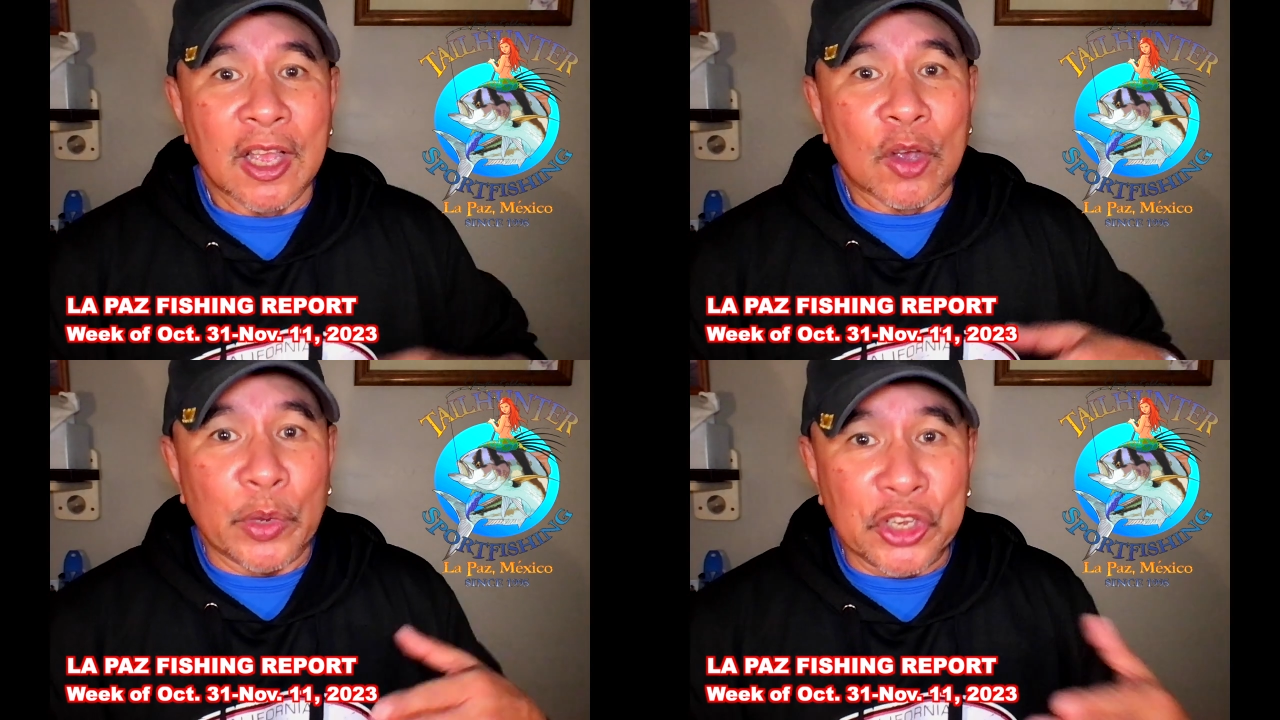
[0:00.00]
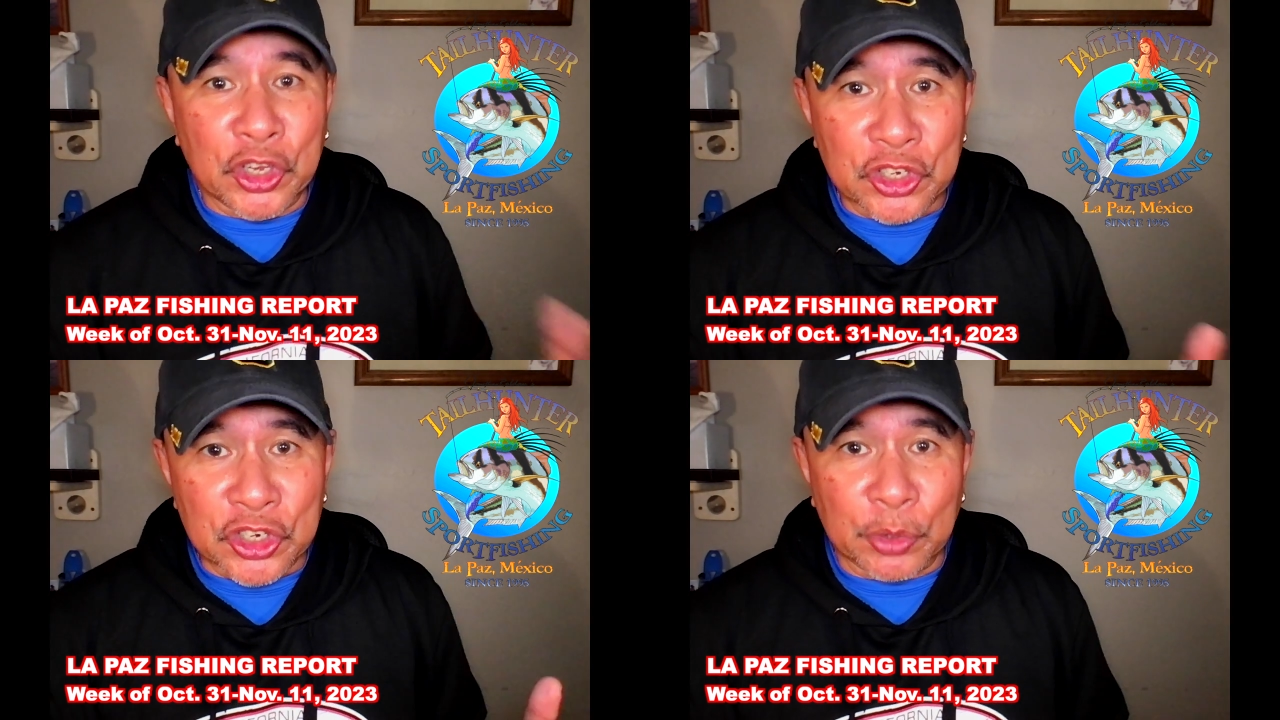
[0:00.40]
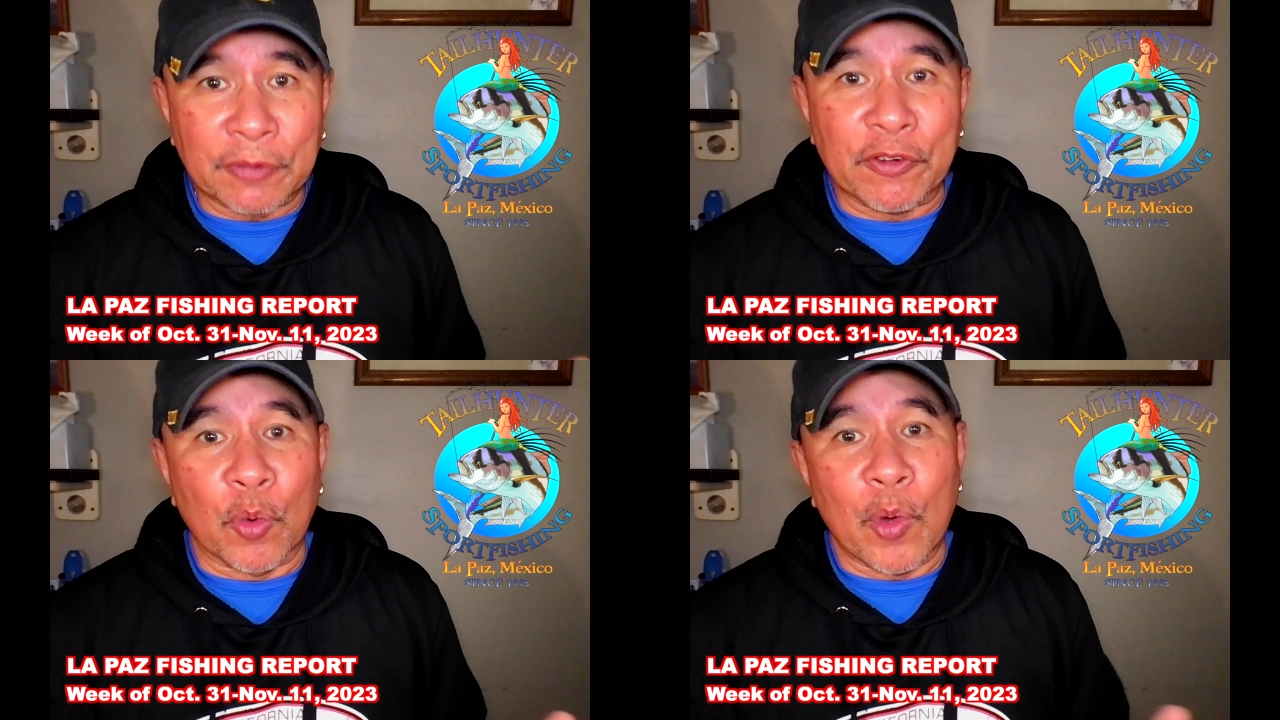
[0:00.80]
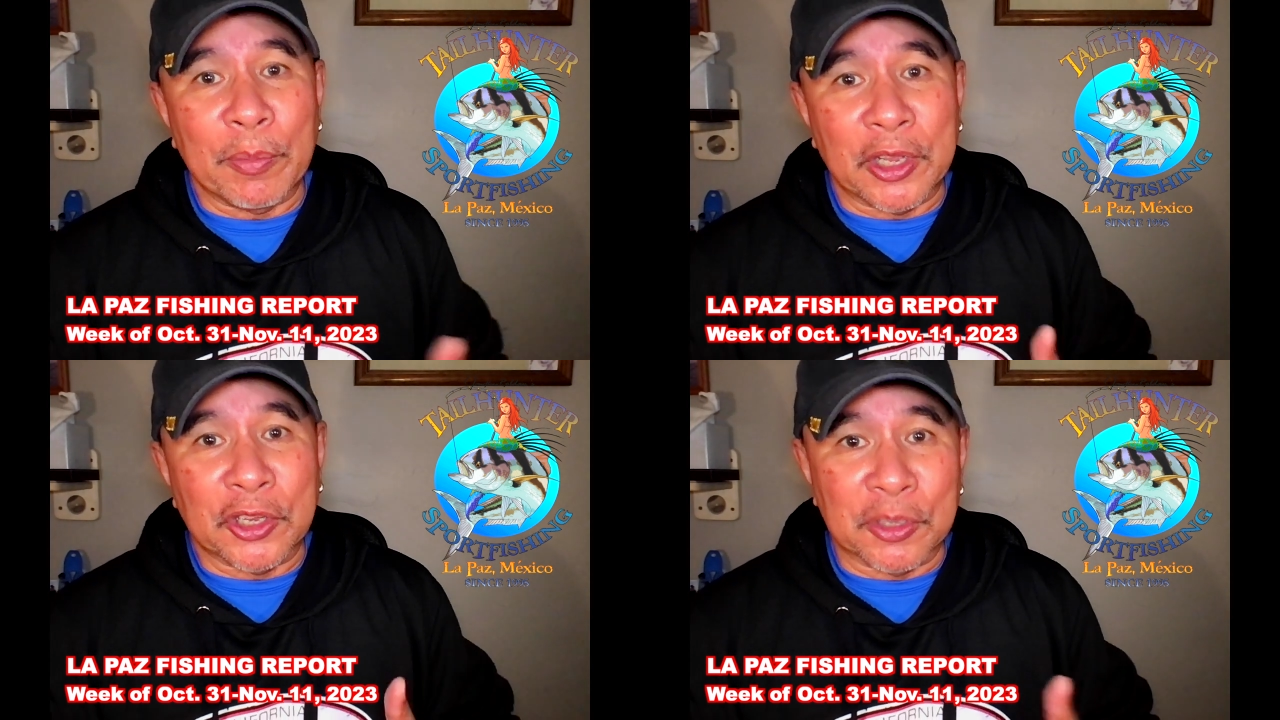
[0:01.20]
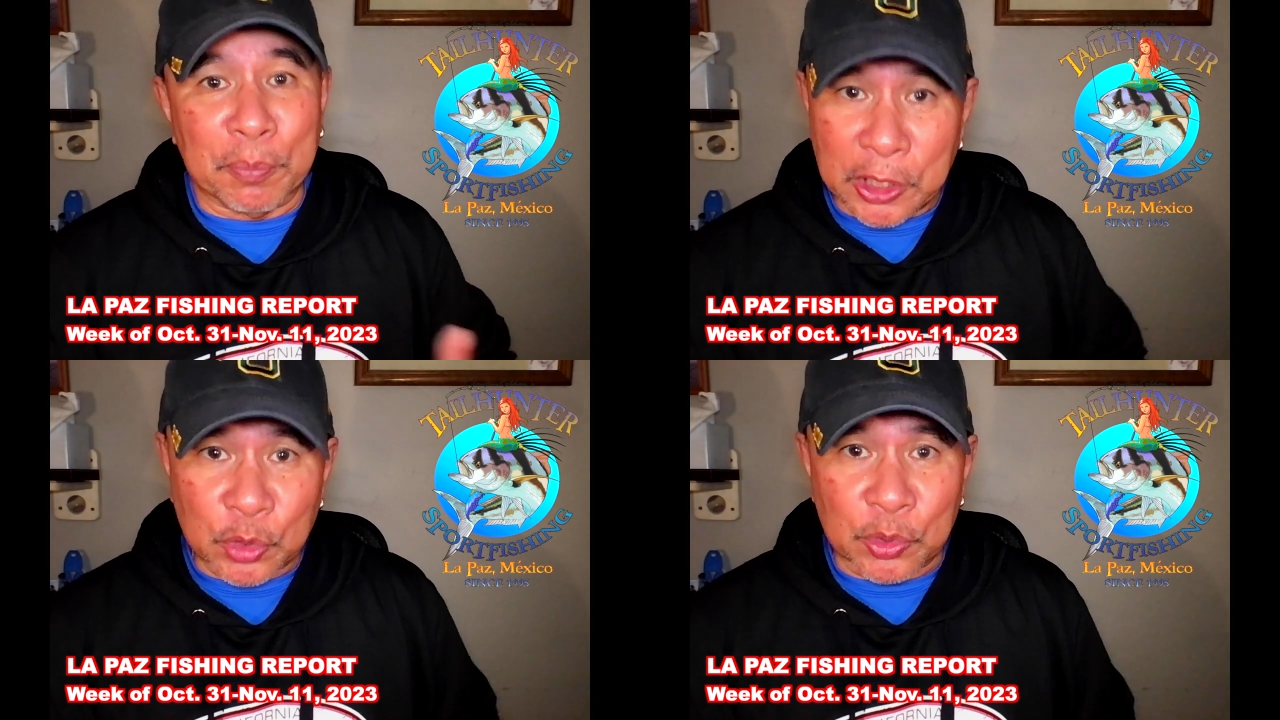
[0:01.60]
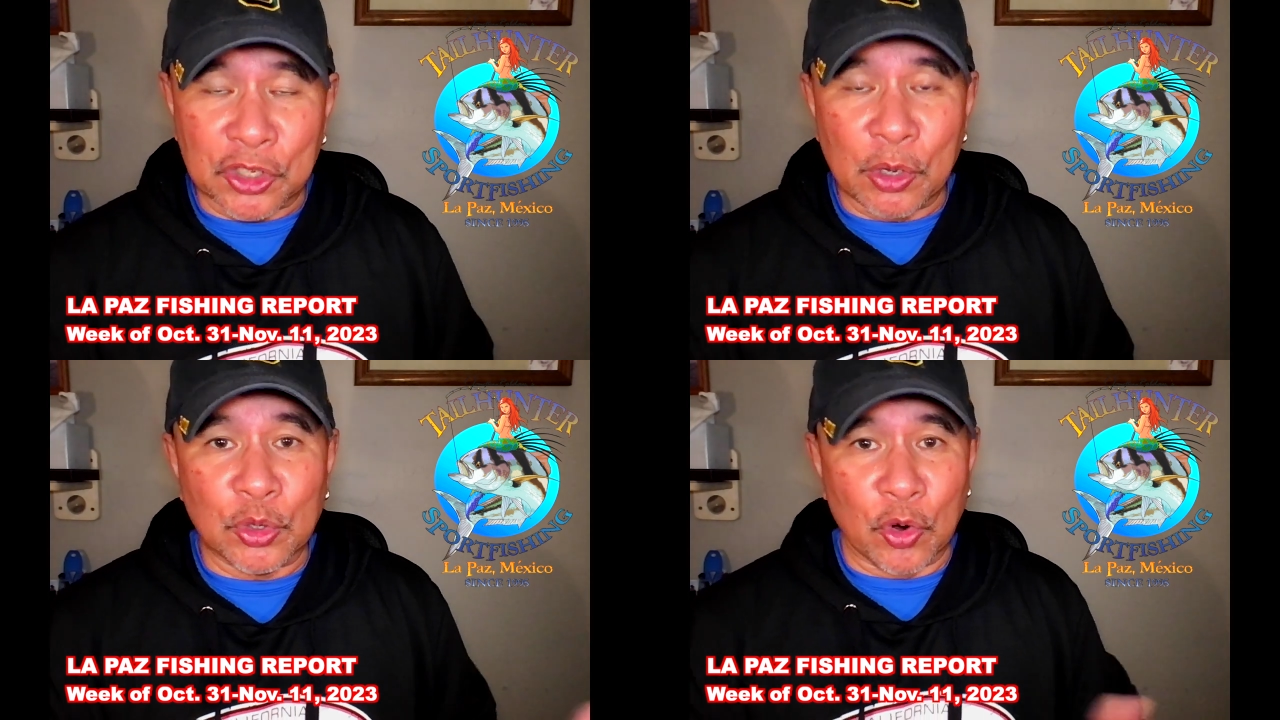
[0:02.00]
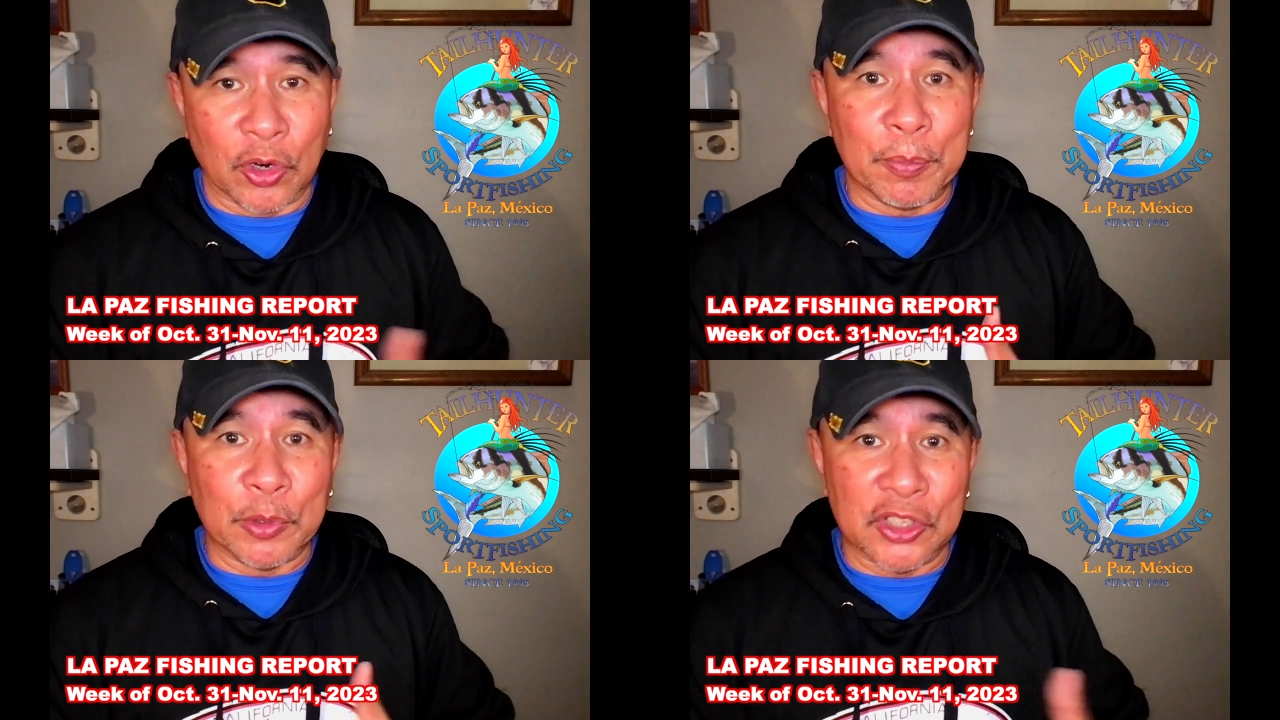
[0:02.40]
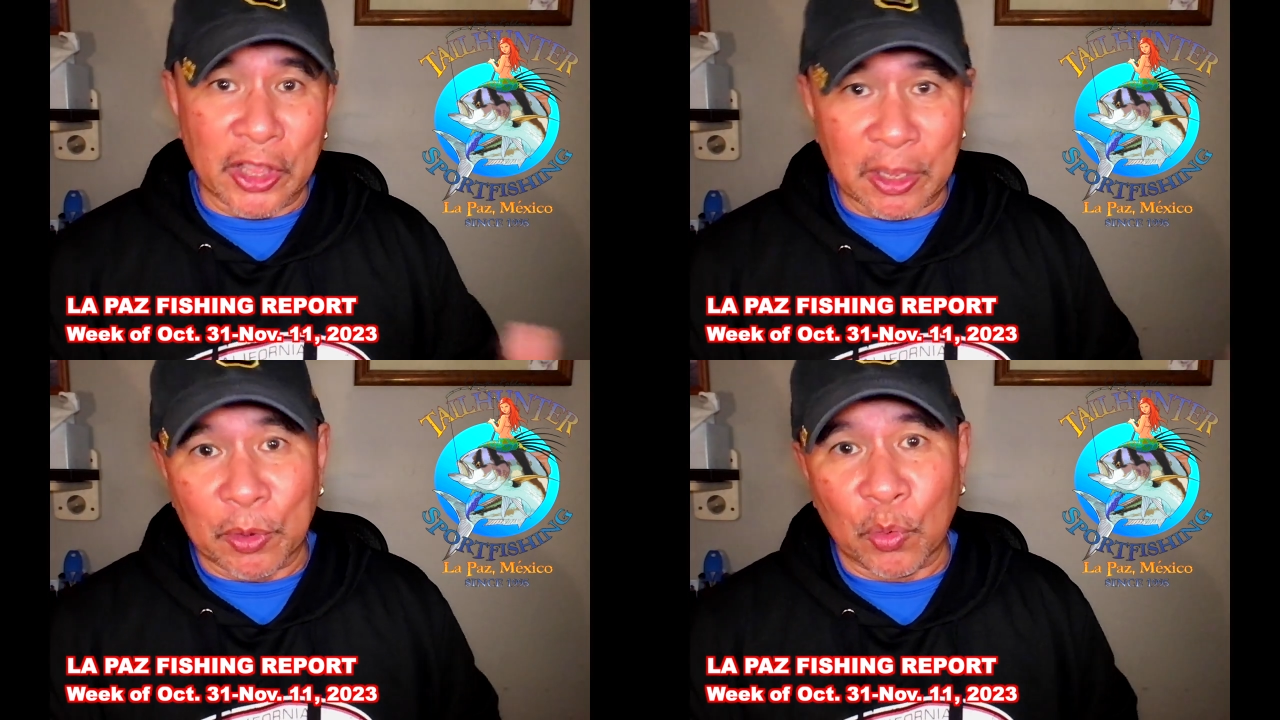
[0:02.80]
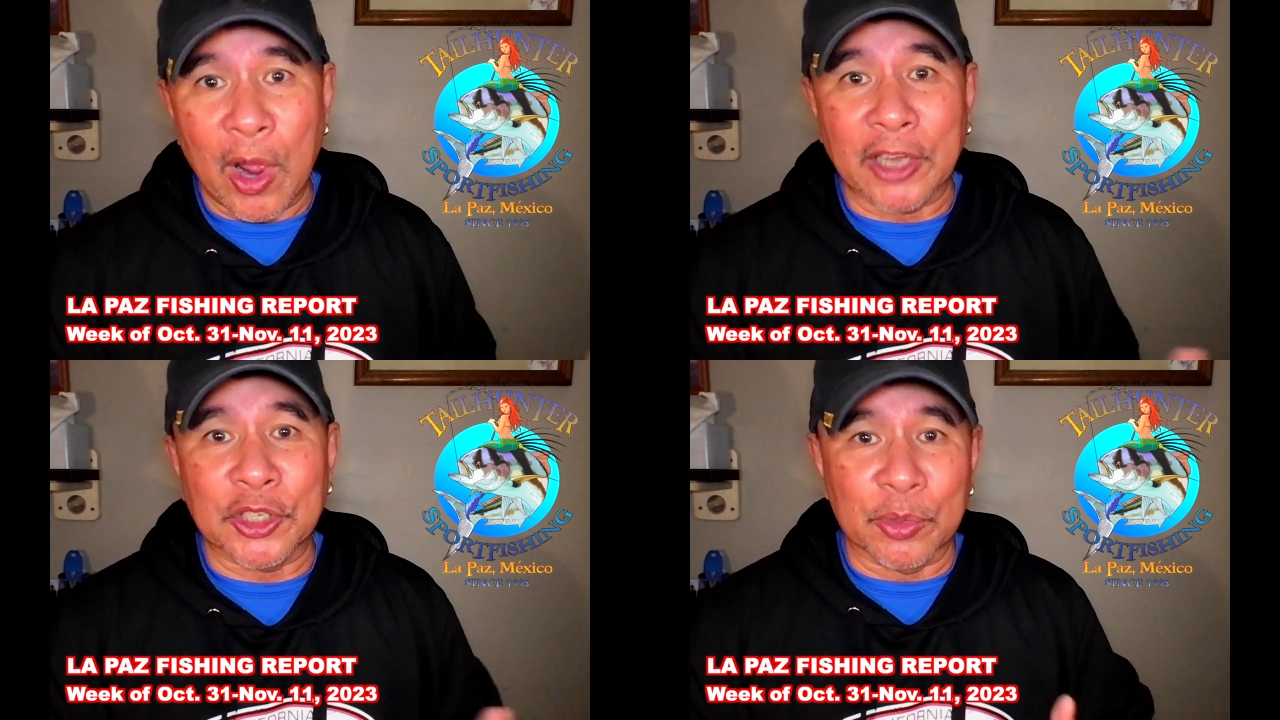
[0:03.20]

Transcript: We couldn't do it for a while because the beach was so torn up, was nothing but rocks.